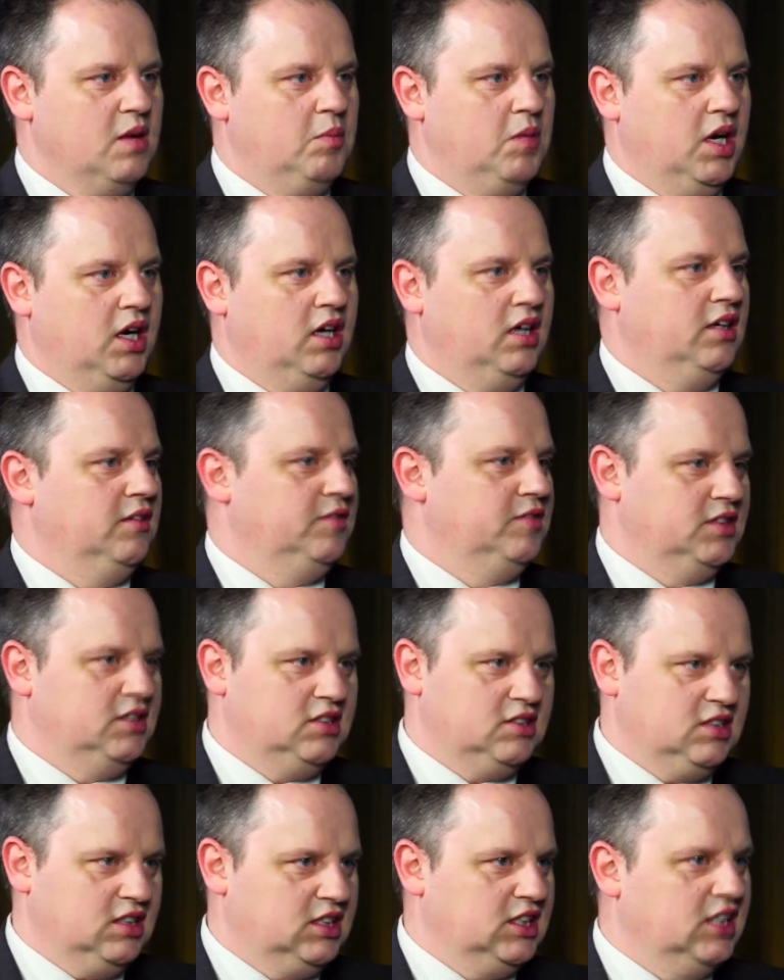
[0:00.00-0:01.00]
bar if
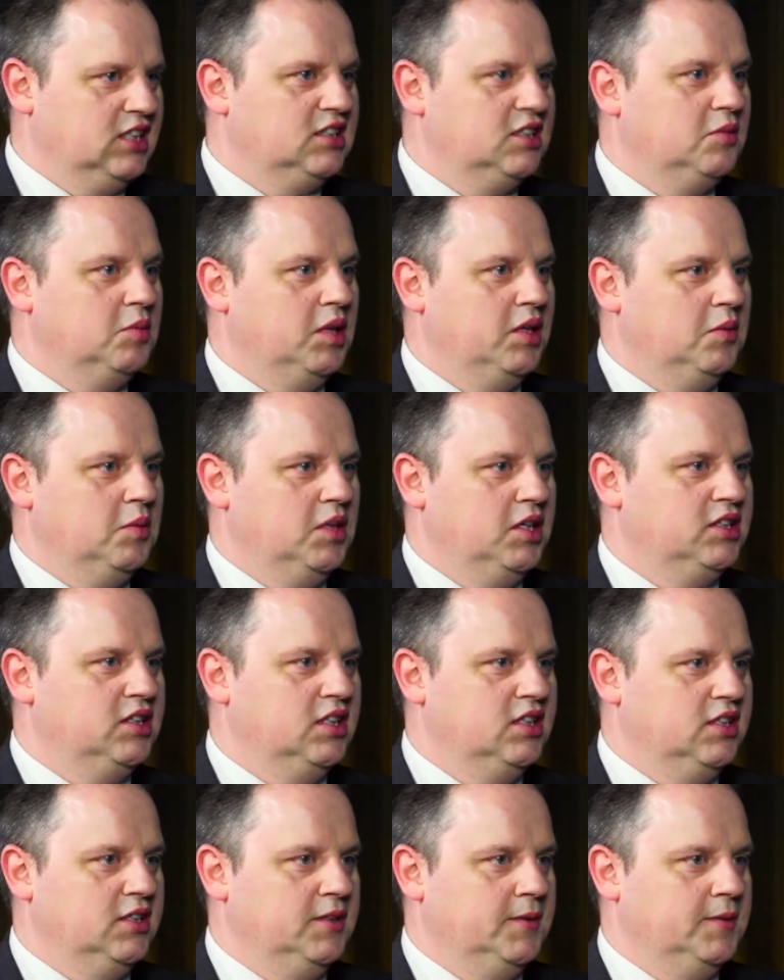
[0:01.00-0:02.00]
it's suggested by the
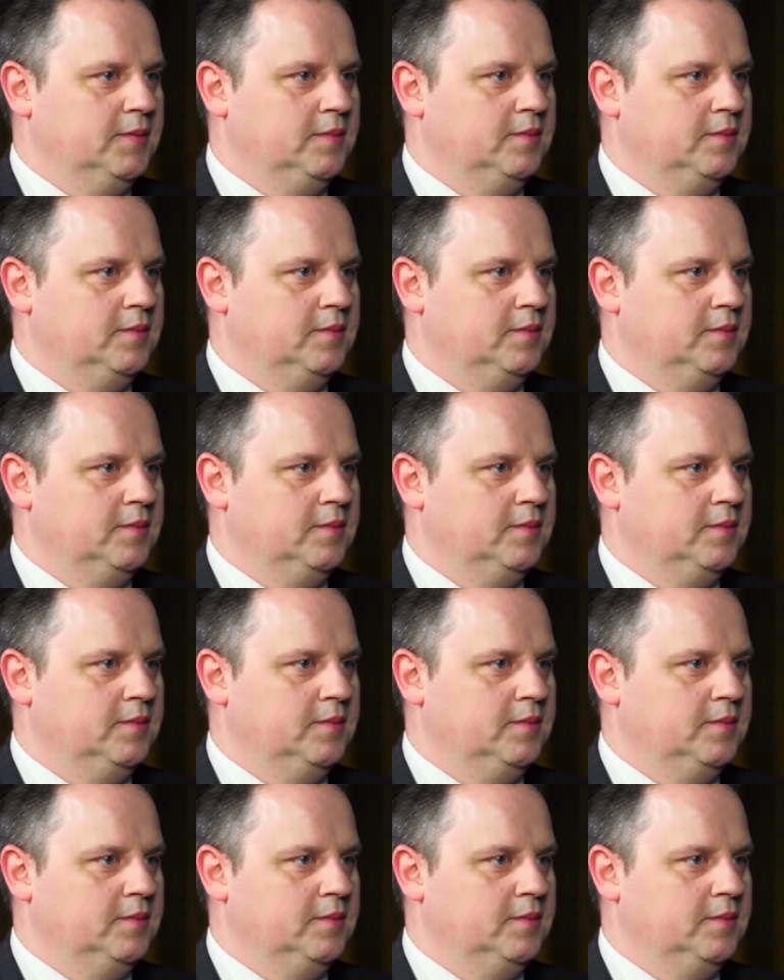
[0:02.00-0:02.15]
bartender.